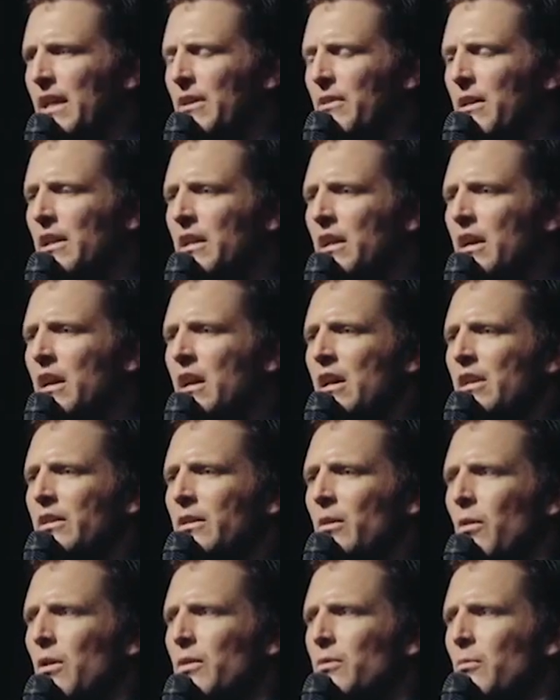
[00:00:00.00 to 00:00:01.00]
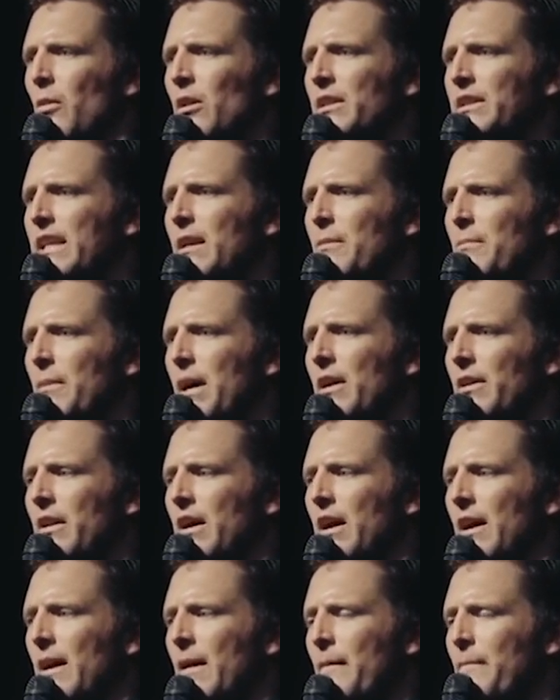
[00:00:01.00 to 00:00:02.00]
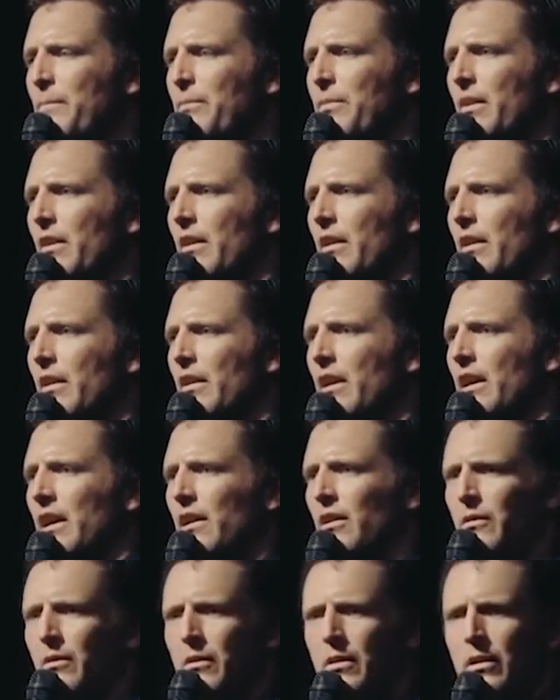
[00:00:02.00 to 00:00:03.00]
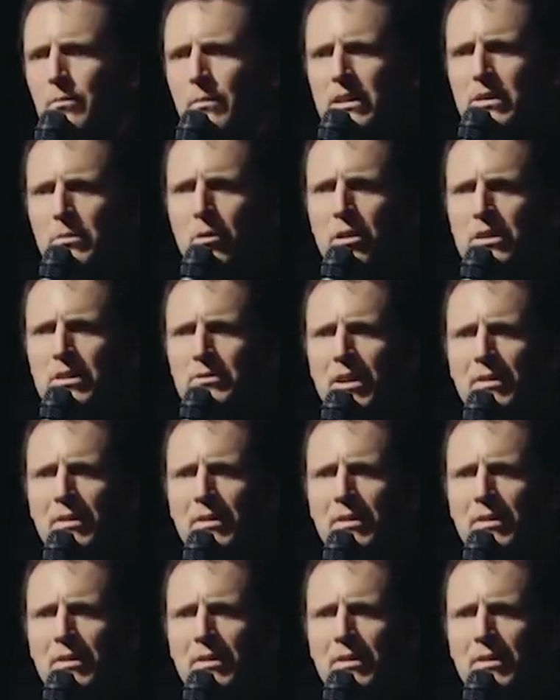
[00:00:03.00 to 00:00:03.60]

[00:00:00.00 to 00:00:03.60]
It, the one thing about, um, make some noise